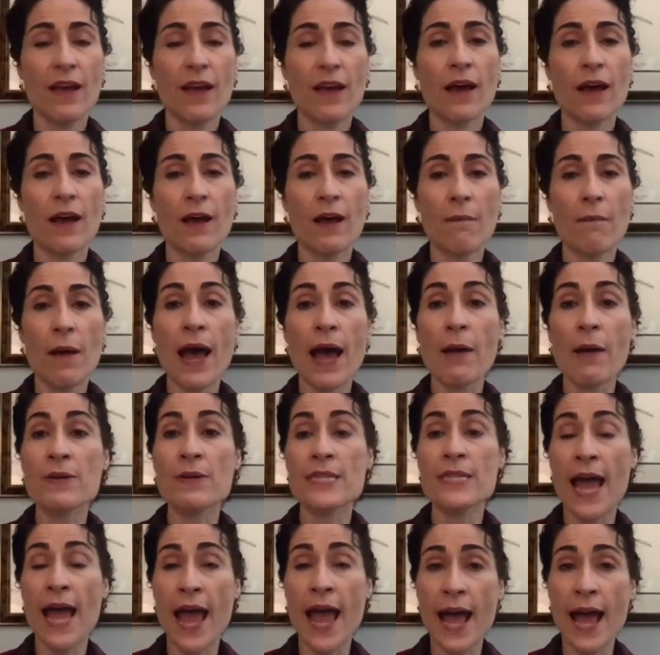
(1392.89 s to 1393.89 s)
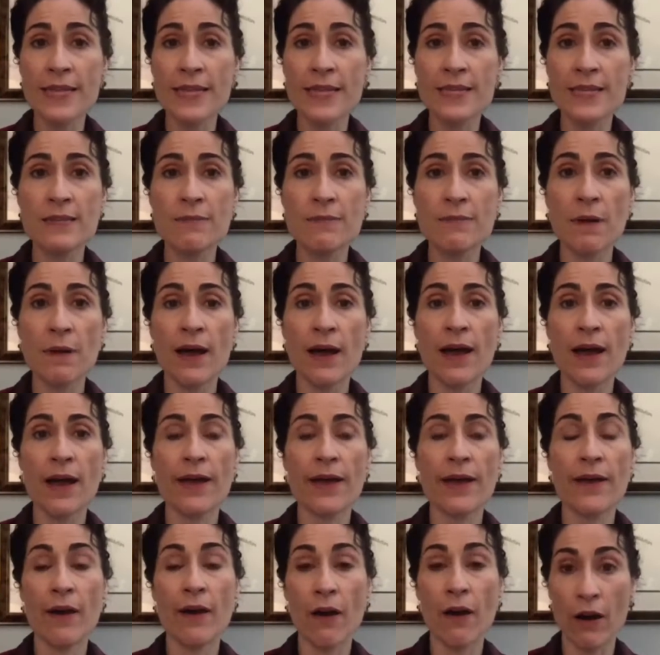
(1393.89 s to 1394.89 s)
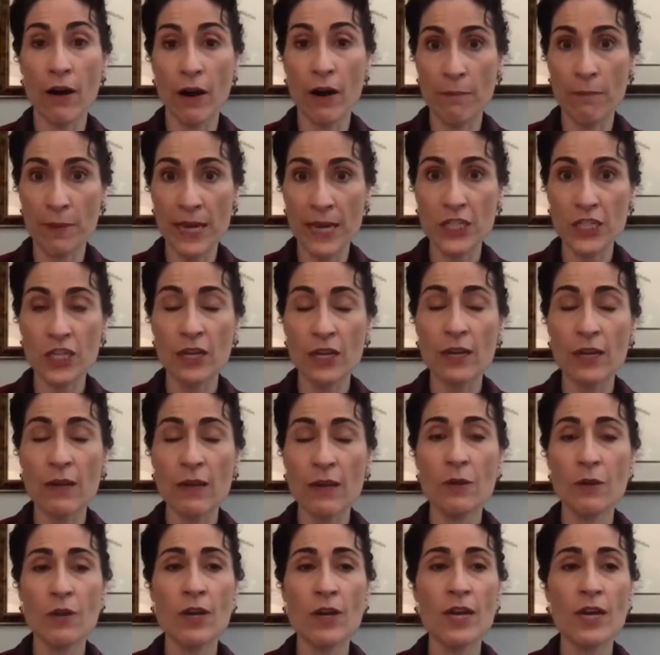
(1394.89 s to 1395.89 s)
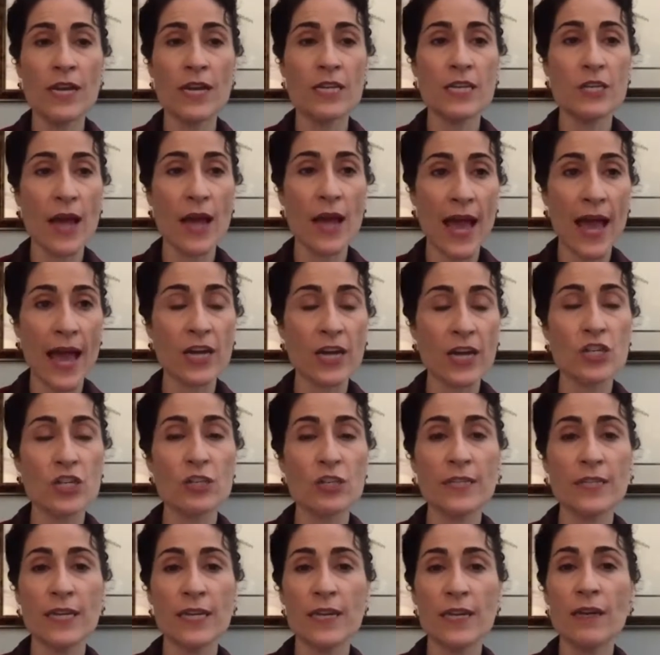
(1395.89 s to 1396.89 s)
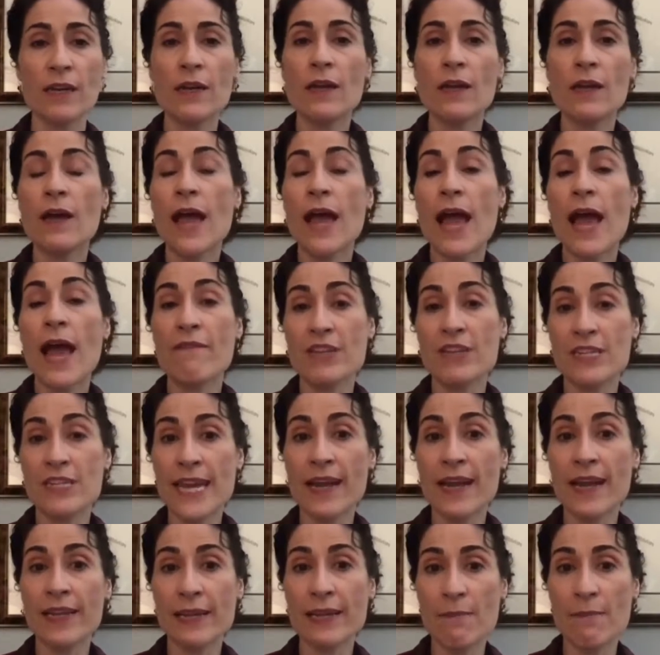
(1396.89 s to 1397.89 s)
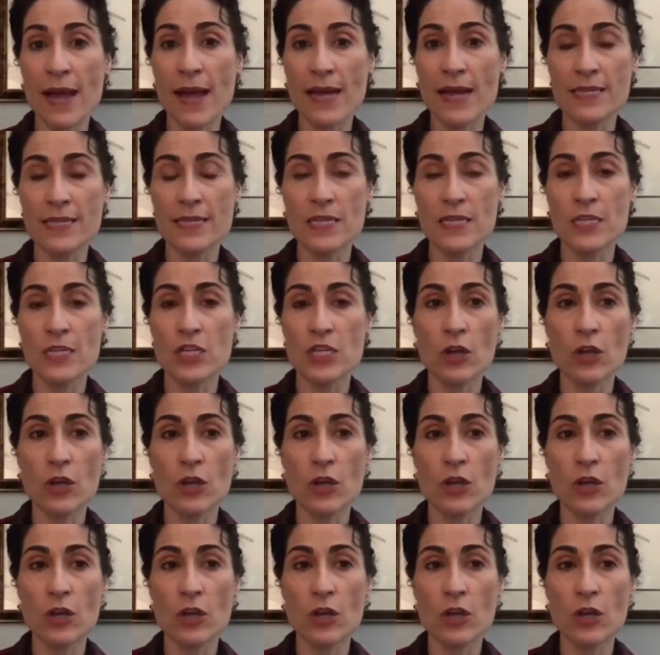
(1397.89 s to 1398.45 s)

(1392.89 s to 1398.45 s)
I was asked by our patient community to actually have a daily message.